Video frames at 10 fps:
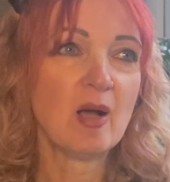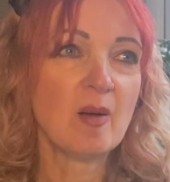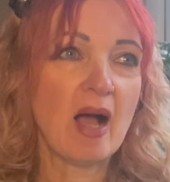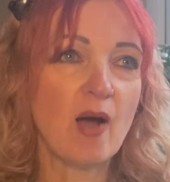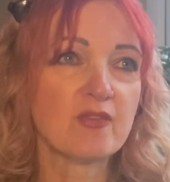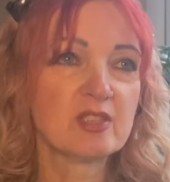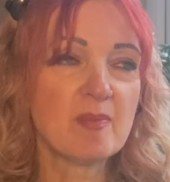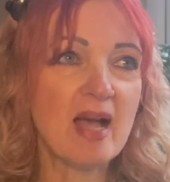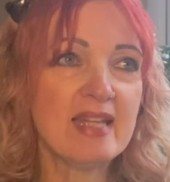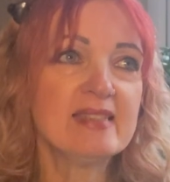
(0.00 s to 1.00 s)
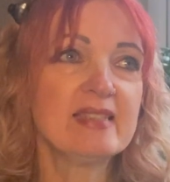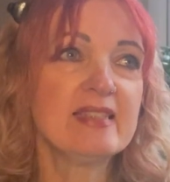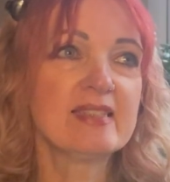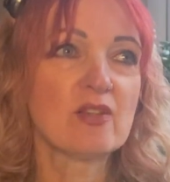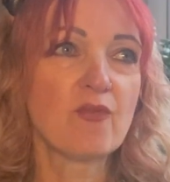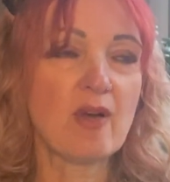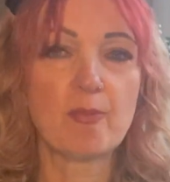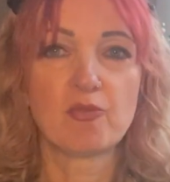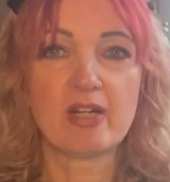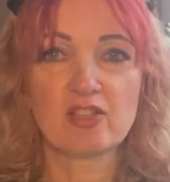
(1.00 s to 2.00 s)
out of some 80s
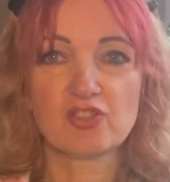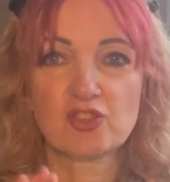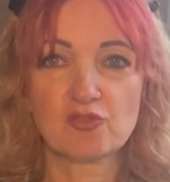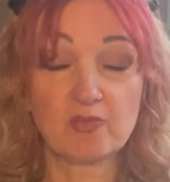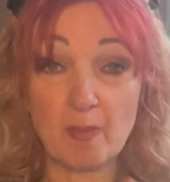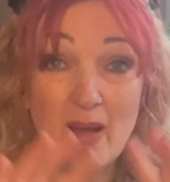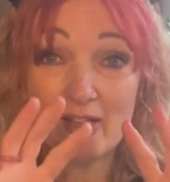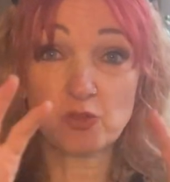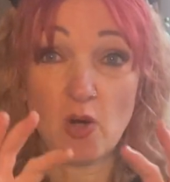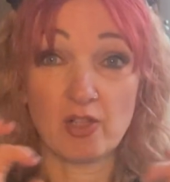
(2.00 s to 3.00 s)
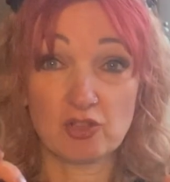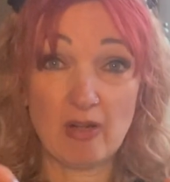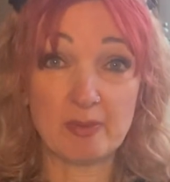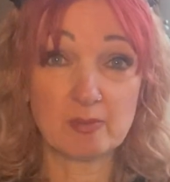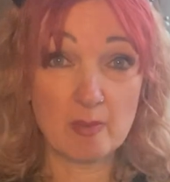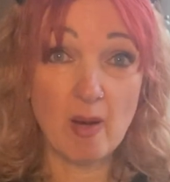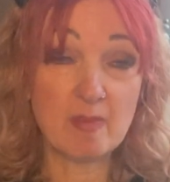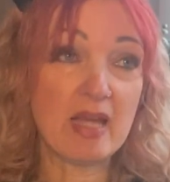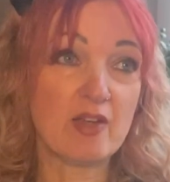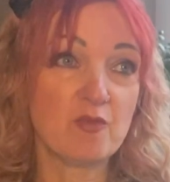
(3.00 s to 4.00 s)
fabric patchwork scraps that my mum
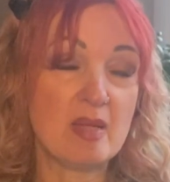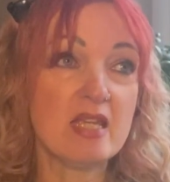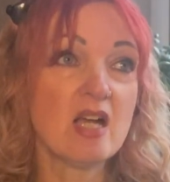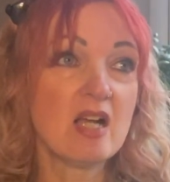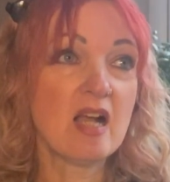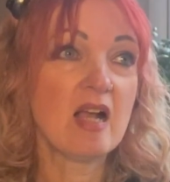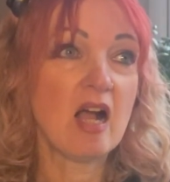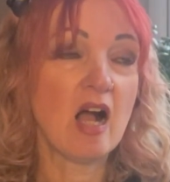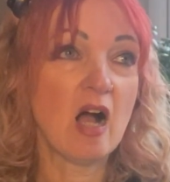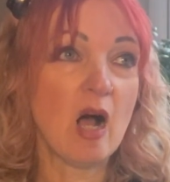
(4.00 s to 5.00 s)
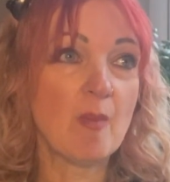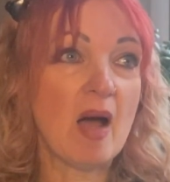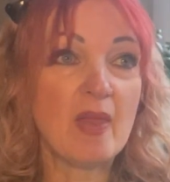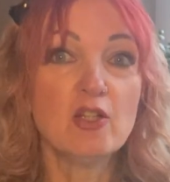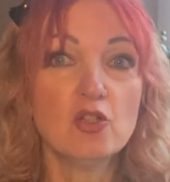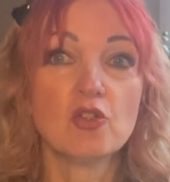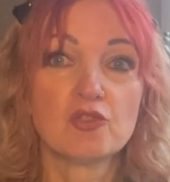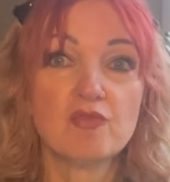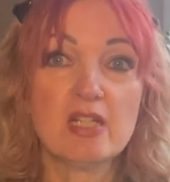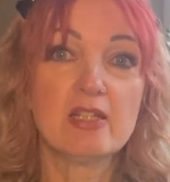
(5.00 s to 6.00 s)
gave me. And they looked
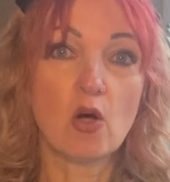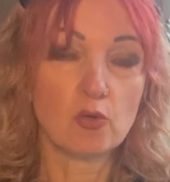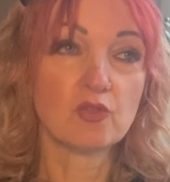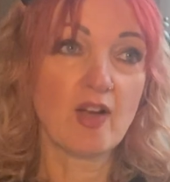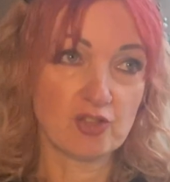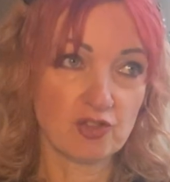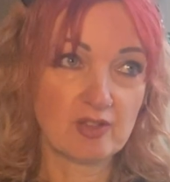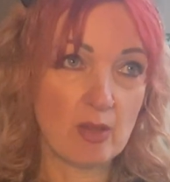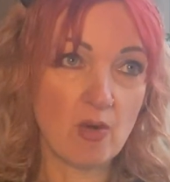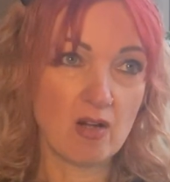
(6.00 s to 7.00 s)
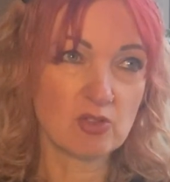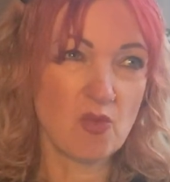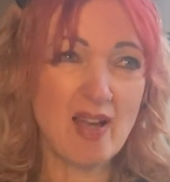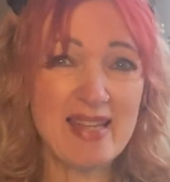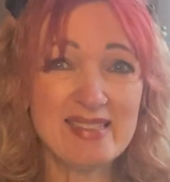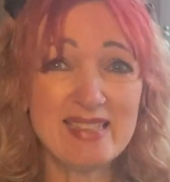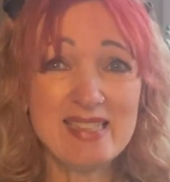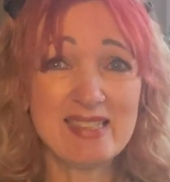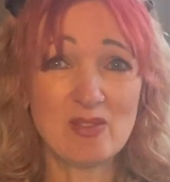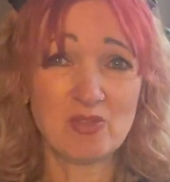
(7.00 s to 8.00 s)
really old-fashioned. They were sort of
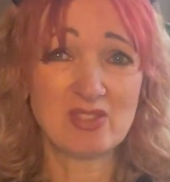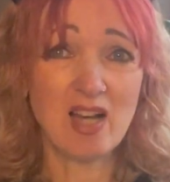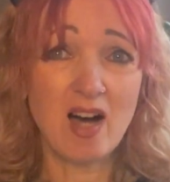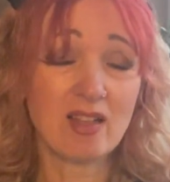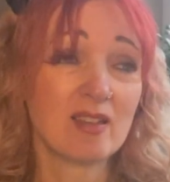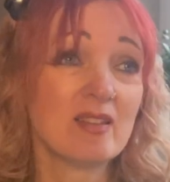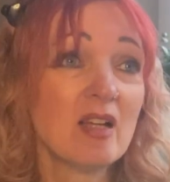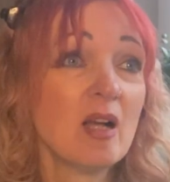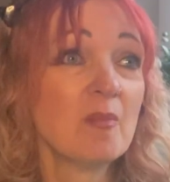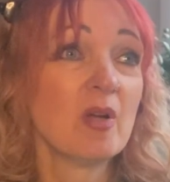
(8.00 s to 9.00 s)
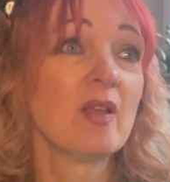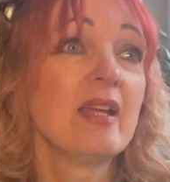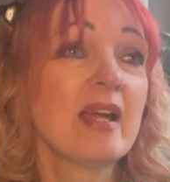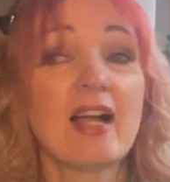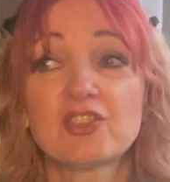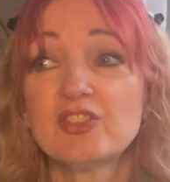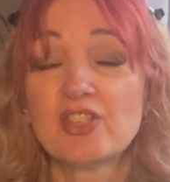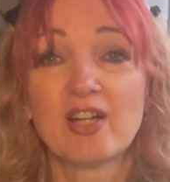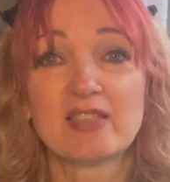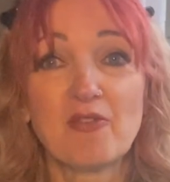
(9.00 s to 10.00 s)
80s, dull, but it actually
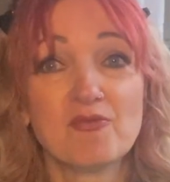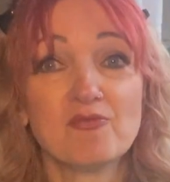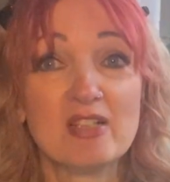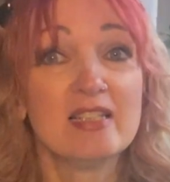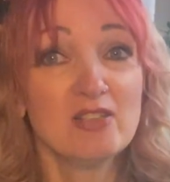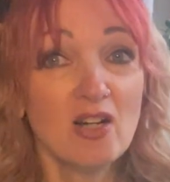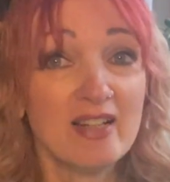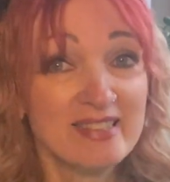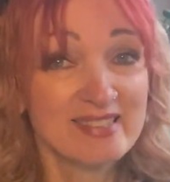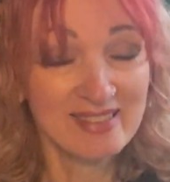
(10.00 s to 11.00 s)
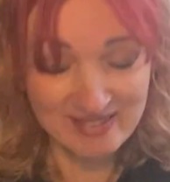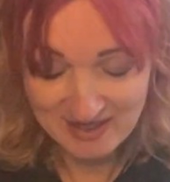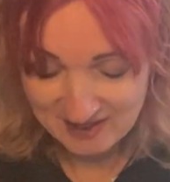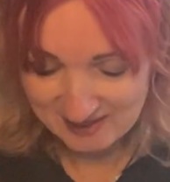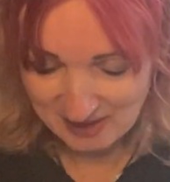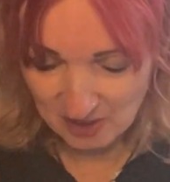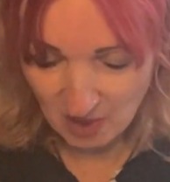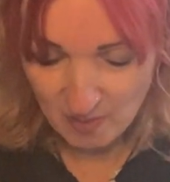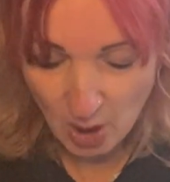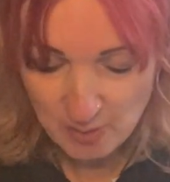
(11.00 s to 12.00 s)
turned out really nice. So
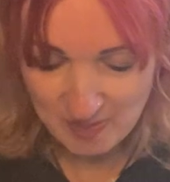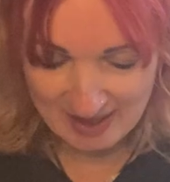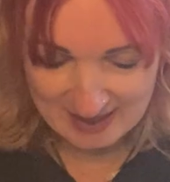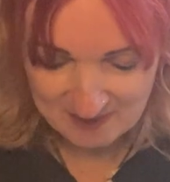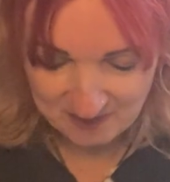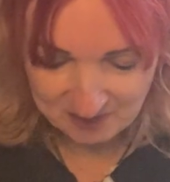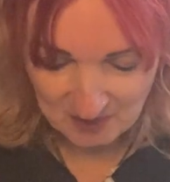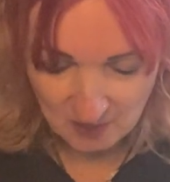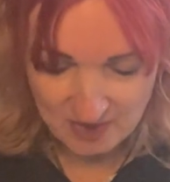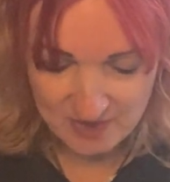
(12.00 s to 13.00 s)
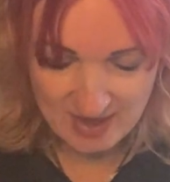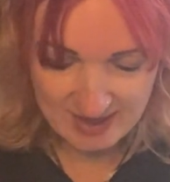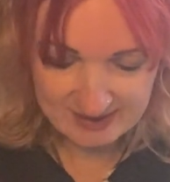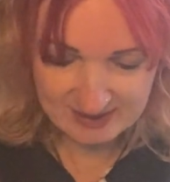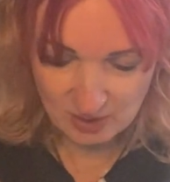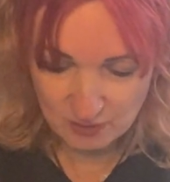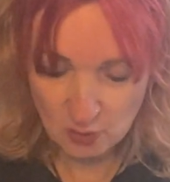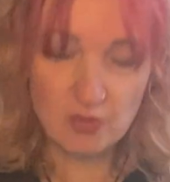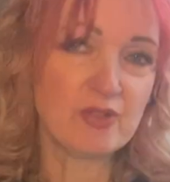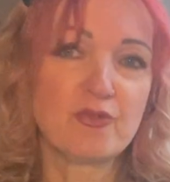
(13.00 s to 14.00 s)
I'm hoping with this, I've got
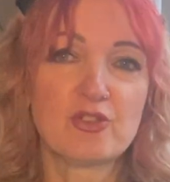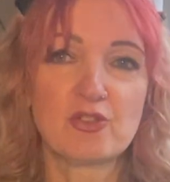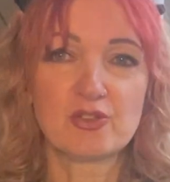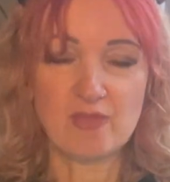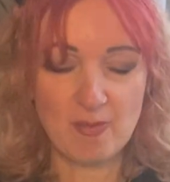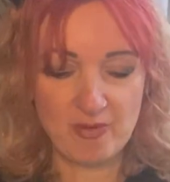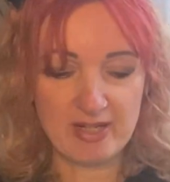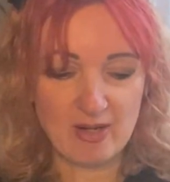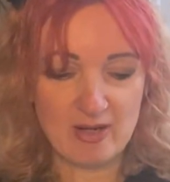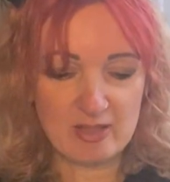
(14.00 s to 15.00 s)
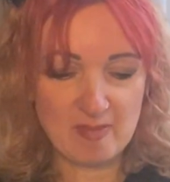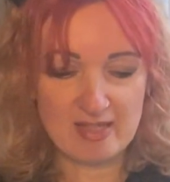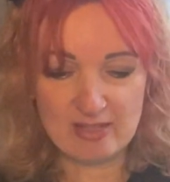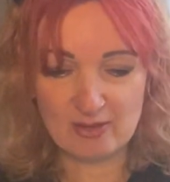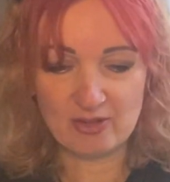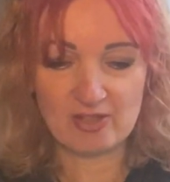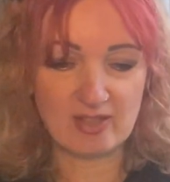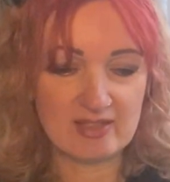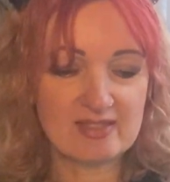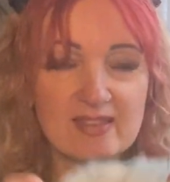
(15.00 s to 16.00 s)
all different sorts of fabric, I can make it look
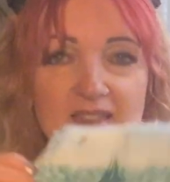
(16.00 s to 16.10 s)
nice.